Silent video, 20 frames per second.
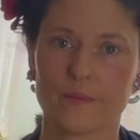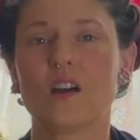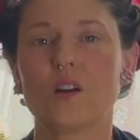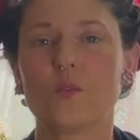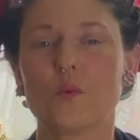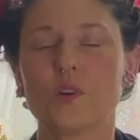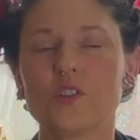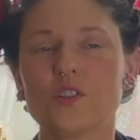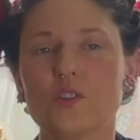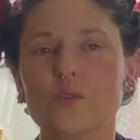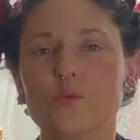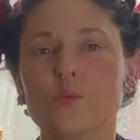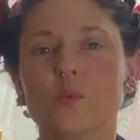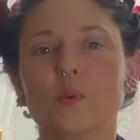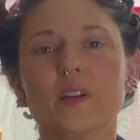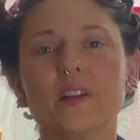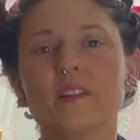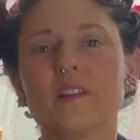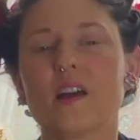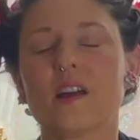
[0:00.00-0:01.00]
And once you
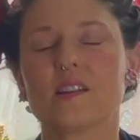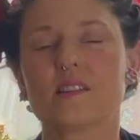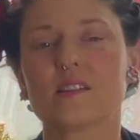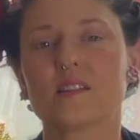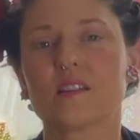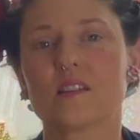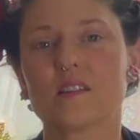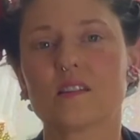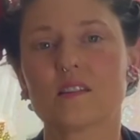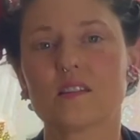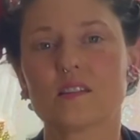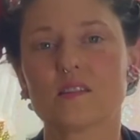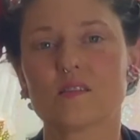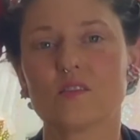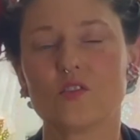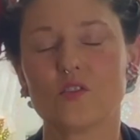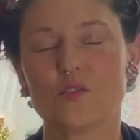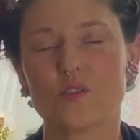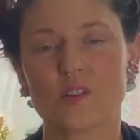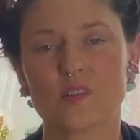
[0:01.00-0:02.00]
realize this,
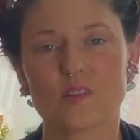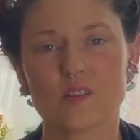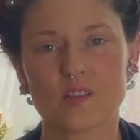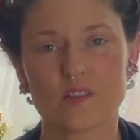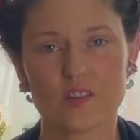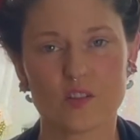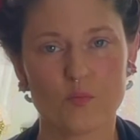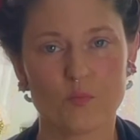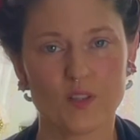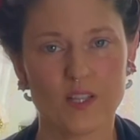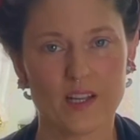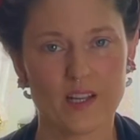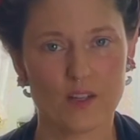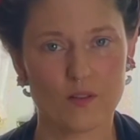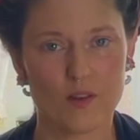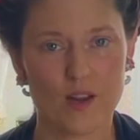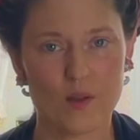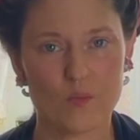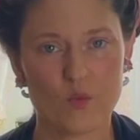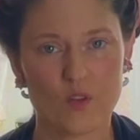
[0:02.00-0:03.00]
you can start to play
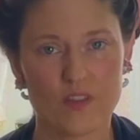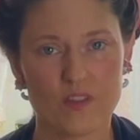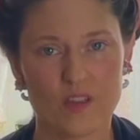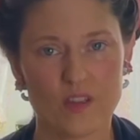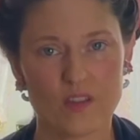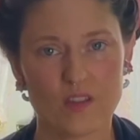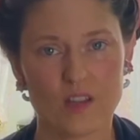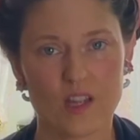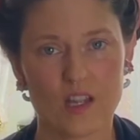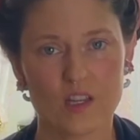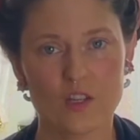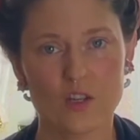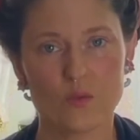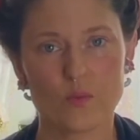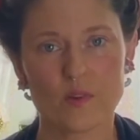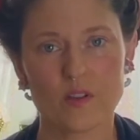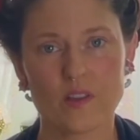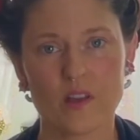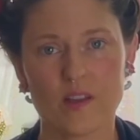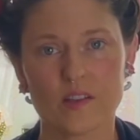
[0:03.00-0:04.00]
around with it, and you
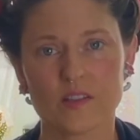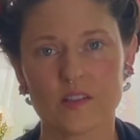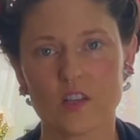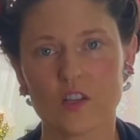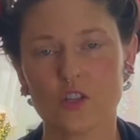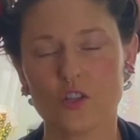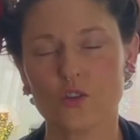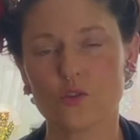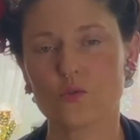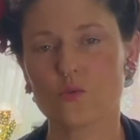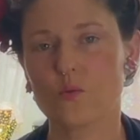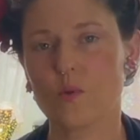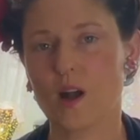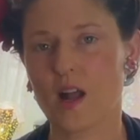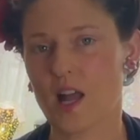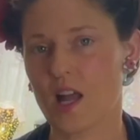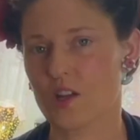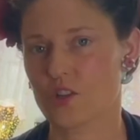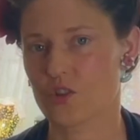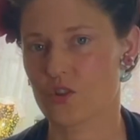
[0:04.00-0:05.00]
realize that you
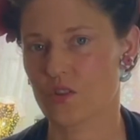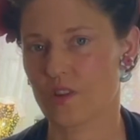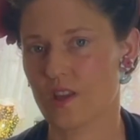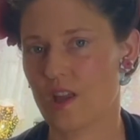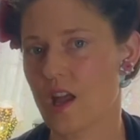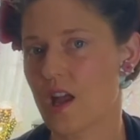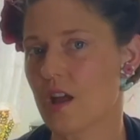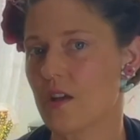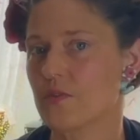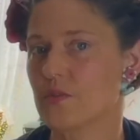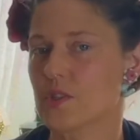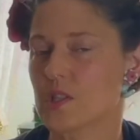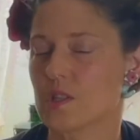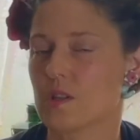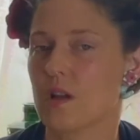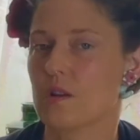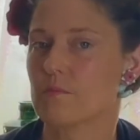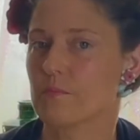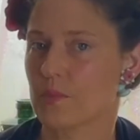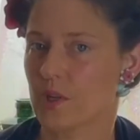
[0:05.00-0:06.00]
actually have
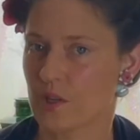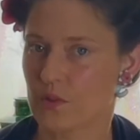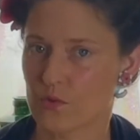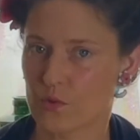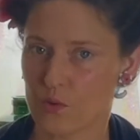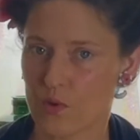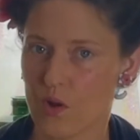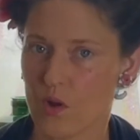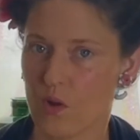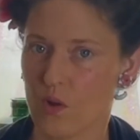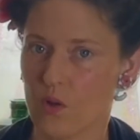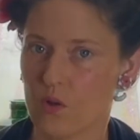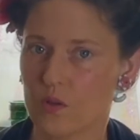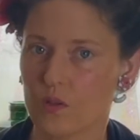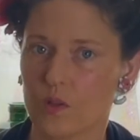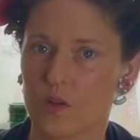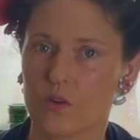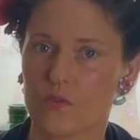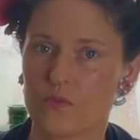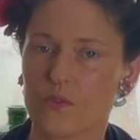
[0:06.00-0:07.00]
some control
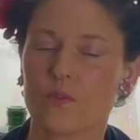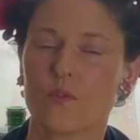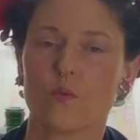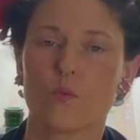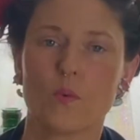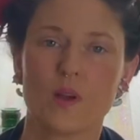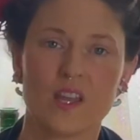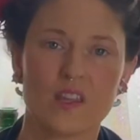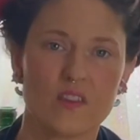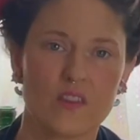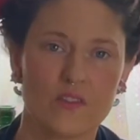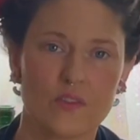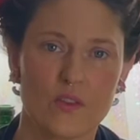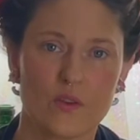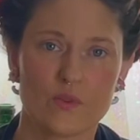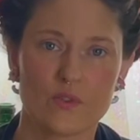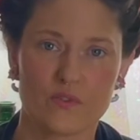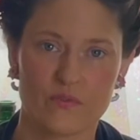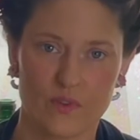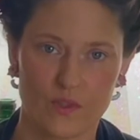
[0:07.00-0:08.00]
over the way that
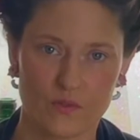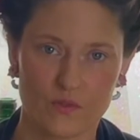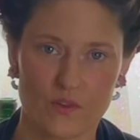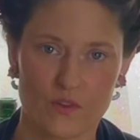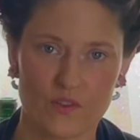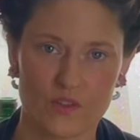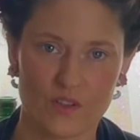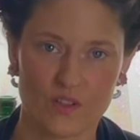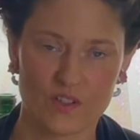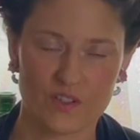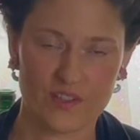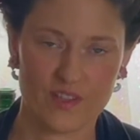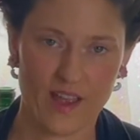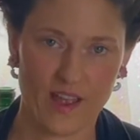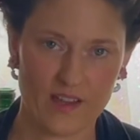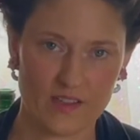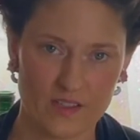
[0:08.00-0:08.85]
those filters are set.